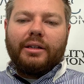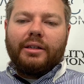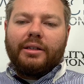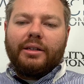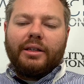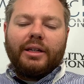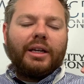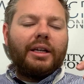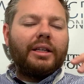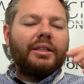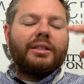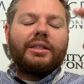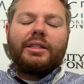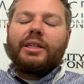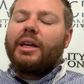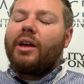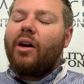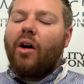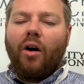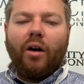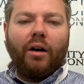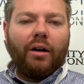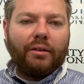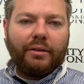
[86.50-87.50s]
He can see
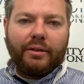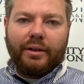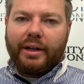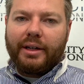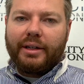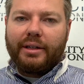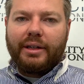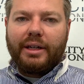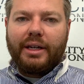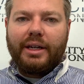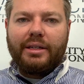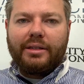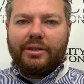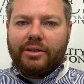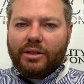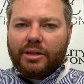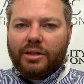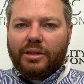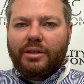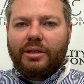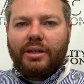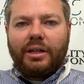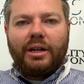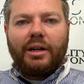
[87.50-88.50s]
all of it. He's
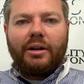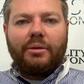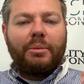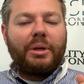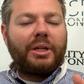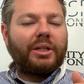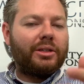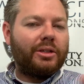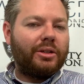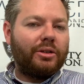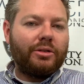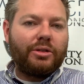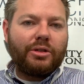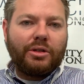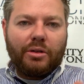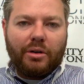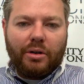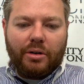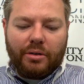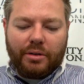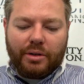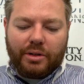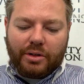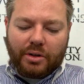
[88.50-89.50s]
just, you know, because he used to
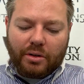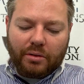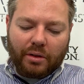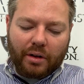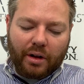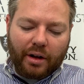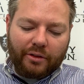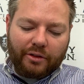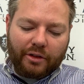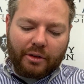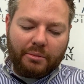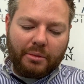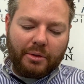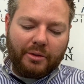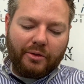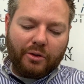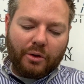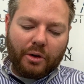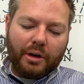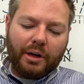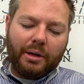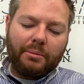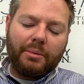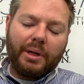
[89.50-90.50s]
own his own law firm
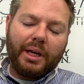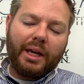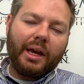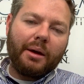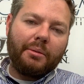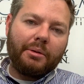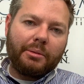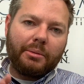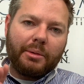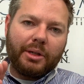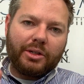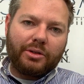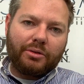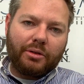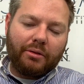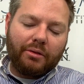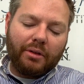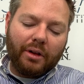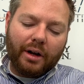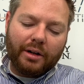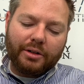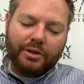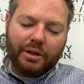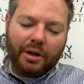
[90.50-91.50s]
before he became an administrative
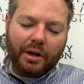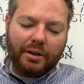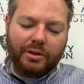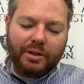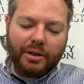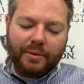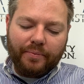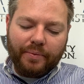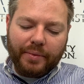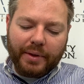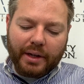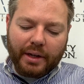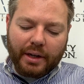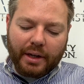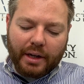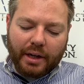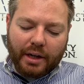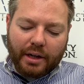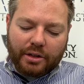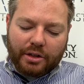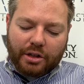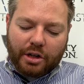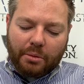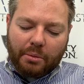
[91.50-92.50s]
law judge.
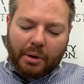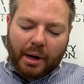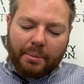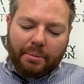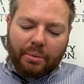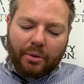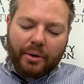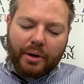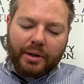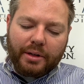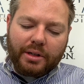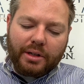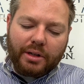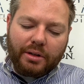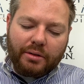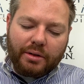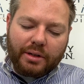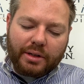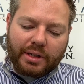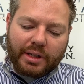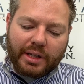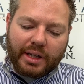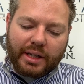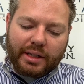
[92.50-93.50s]
So my point to you
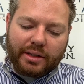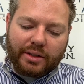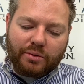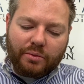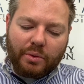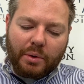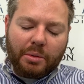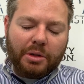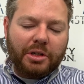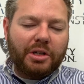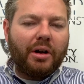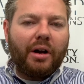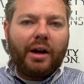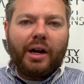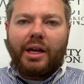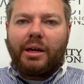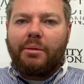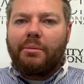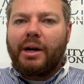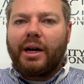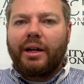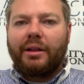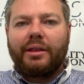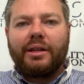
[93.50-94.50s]
is this: we were talking
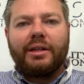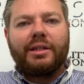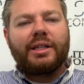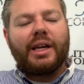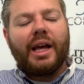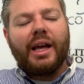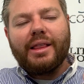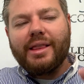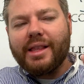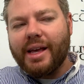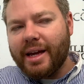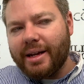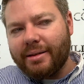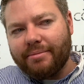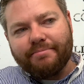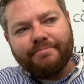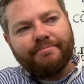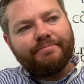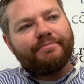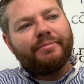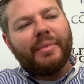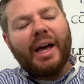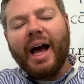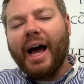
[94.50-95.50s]
about this, and then
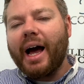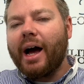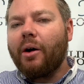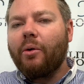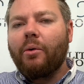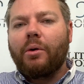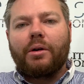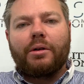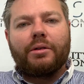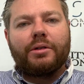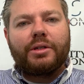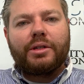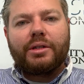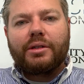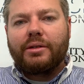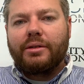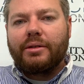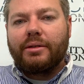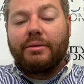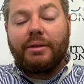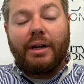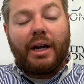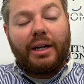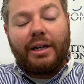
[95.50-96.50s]
hours,
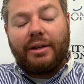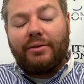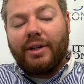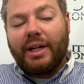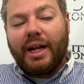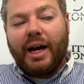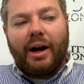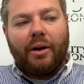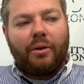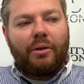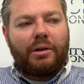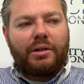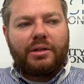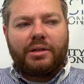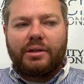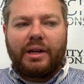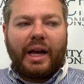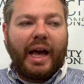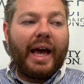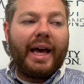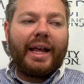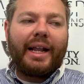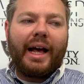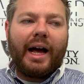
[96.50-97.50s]
not even hours,
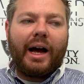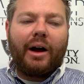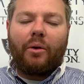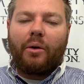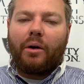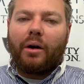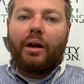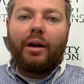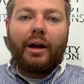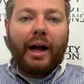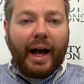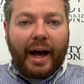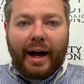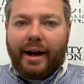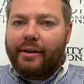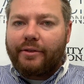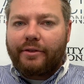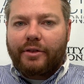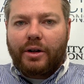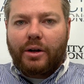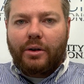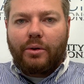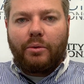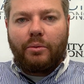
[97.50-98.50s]
an hour
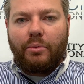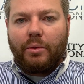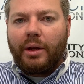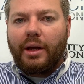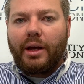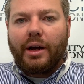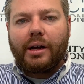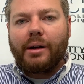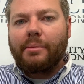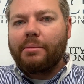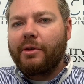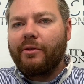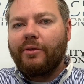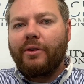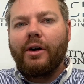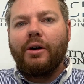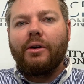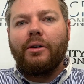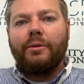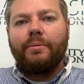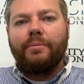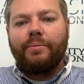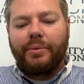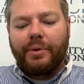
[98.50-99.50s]
after we hung up the
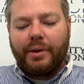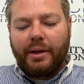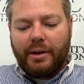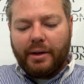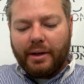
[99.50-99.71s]
phone,